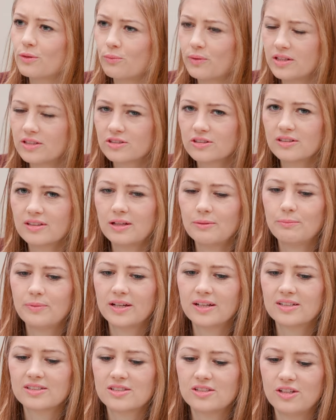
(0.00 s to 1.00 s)
The Winter
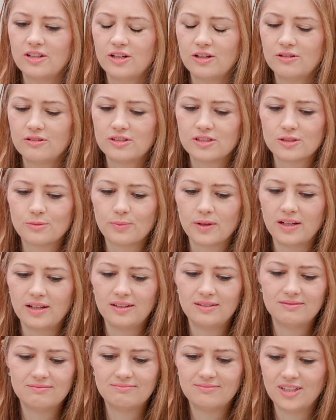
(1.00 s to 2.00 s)
Olympics, you know,
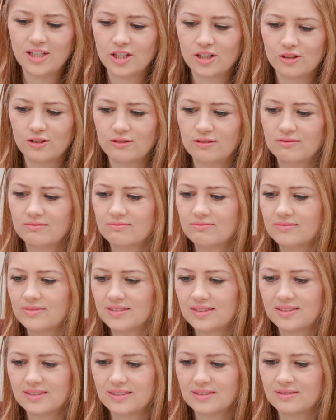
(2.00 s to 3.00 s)
despite, you know,
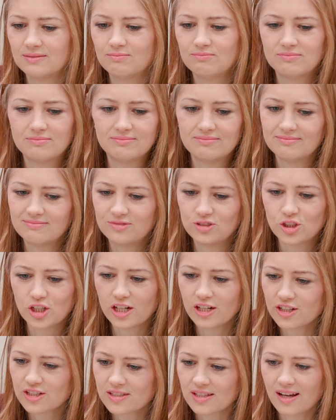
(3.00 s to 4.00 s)
the
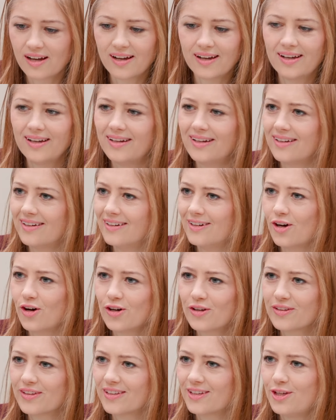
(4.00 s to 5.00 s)
genocide and
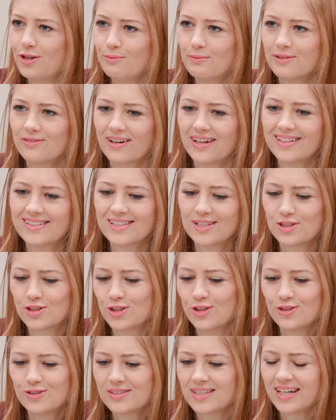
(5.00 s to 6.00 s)
all the human rights
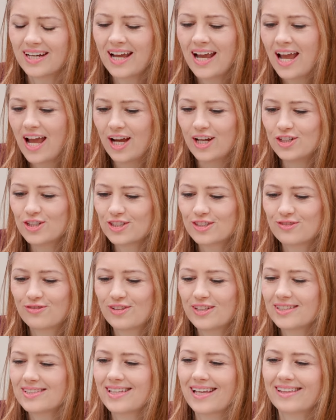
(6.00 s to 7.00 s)
issues. And it just
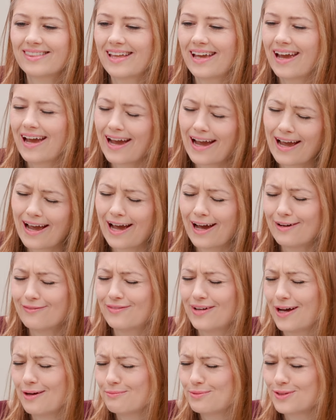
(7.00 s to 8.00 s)
feels like they
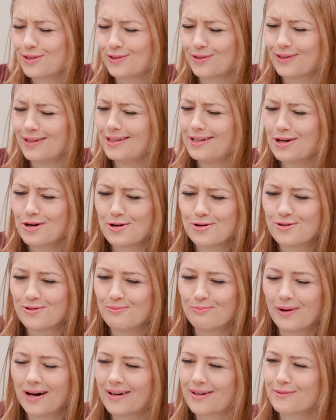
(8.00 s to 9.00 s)
have absolutely
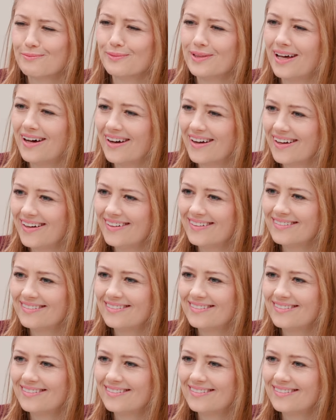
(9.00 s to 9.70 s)
no bottom line.